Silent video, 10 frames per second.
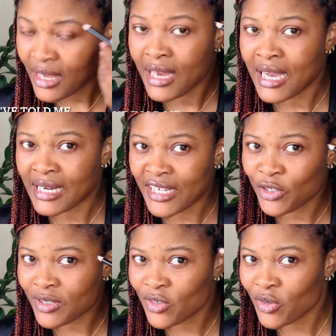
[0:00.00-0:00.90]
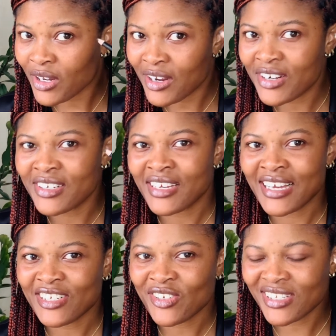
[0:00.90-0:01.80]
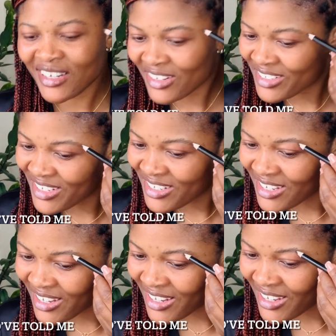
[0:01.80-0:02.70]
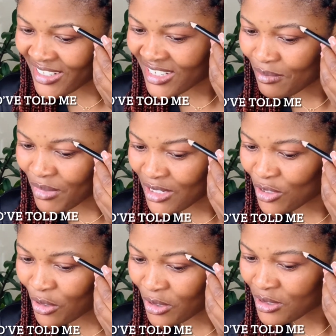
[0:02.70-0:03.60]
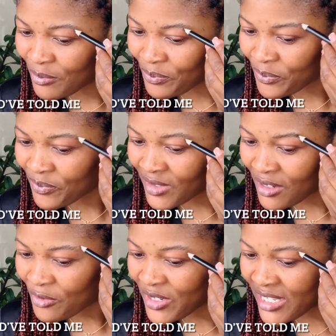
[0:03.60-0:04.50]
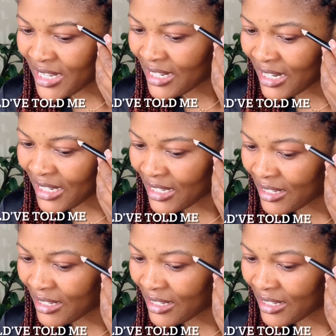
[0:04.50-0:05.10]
And I just learned this method recently.